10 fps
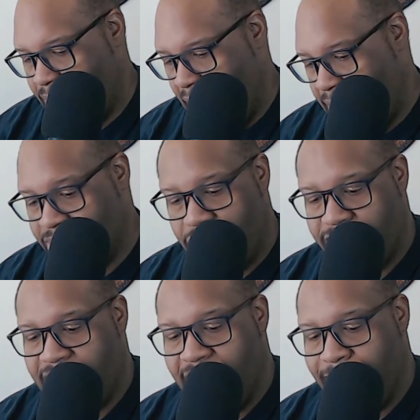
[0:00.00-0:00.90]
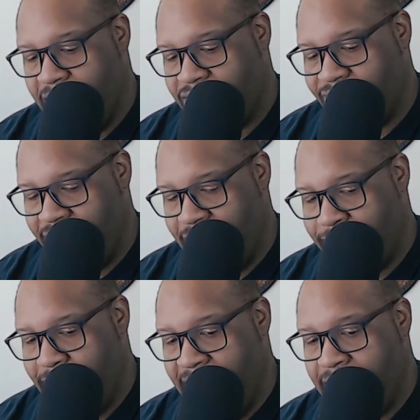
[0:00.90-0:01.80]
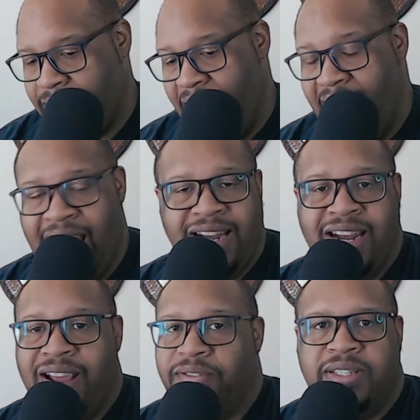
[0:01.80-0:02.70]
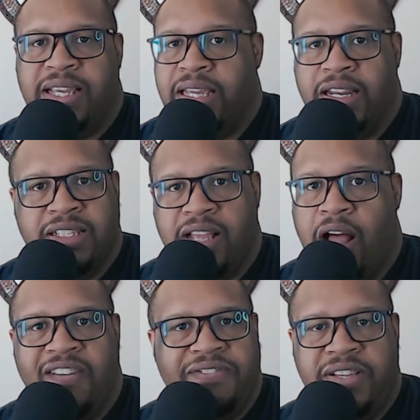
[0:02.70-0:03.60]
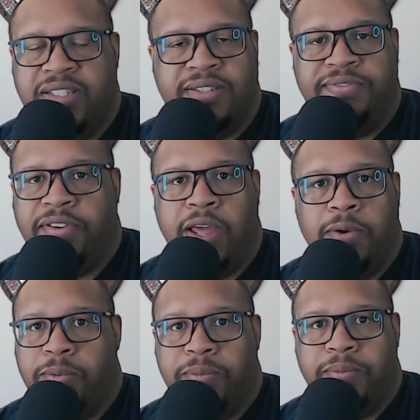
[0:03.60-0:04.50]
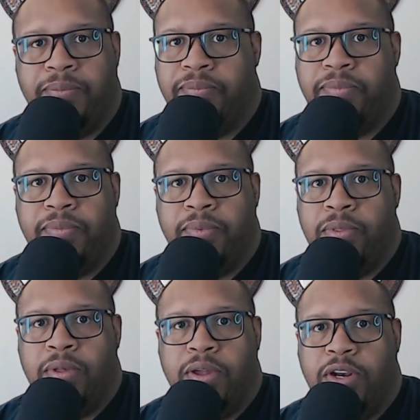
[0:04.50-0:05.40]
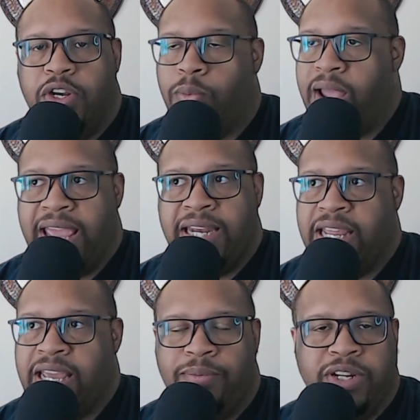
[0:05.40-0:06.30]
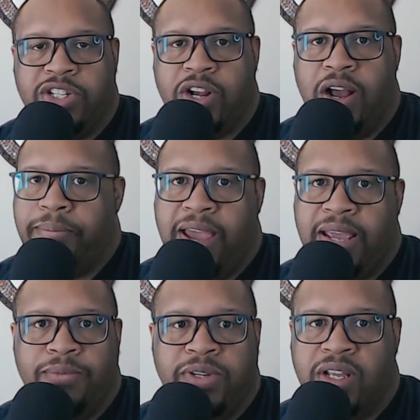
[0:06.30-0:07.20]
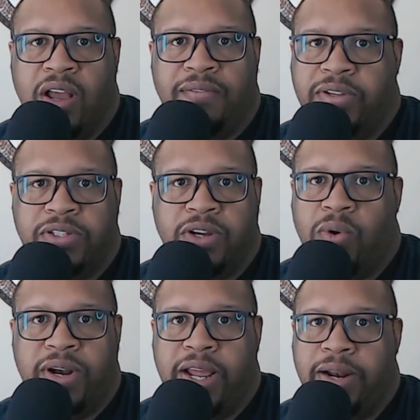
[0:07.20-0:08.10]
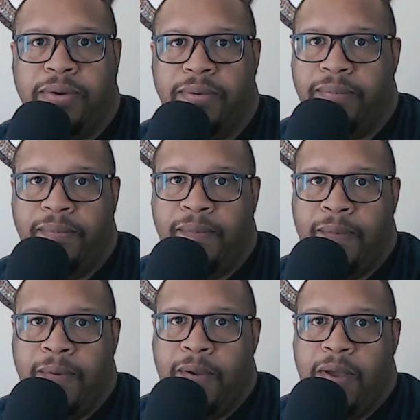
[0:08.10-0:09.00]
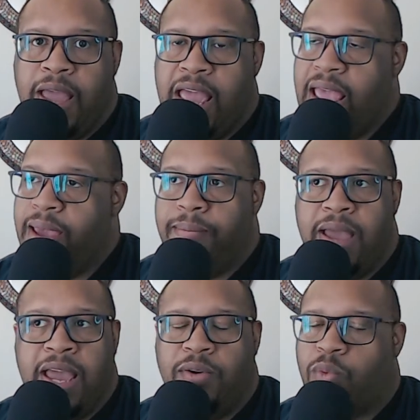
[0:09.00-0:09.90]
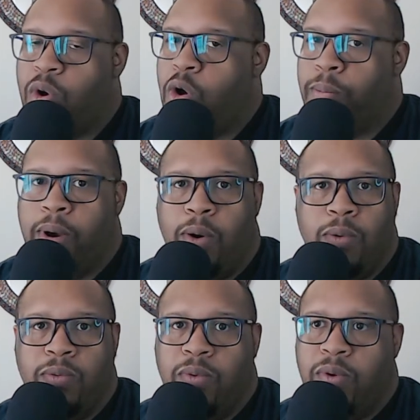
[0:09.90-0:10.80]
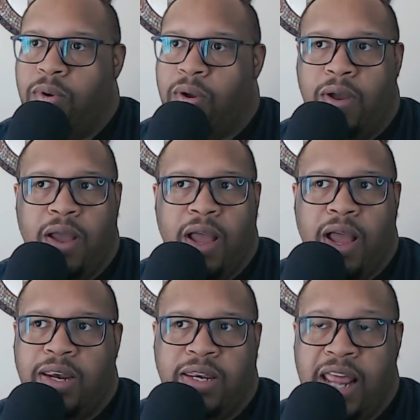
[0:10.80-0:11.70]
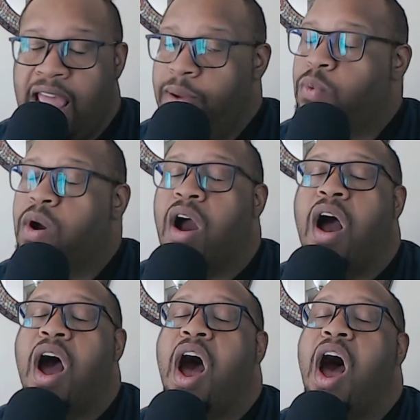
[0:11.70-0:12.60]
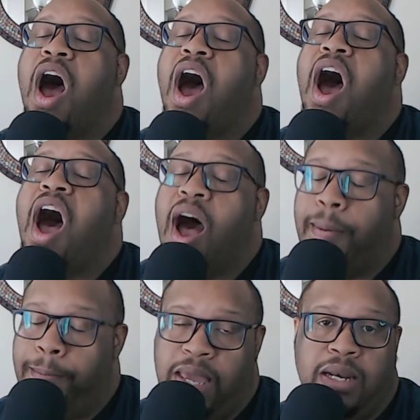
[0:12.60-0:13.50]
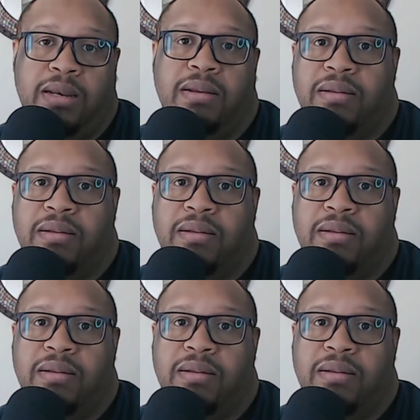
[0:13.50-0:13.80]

I was going to say about Sean Payton, I had never seen this offense flow the way it did when Sean Payton was the offensive coordinator. Him and Romo, they were humming.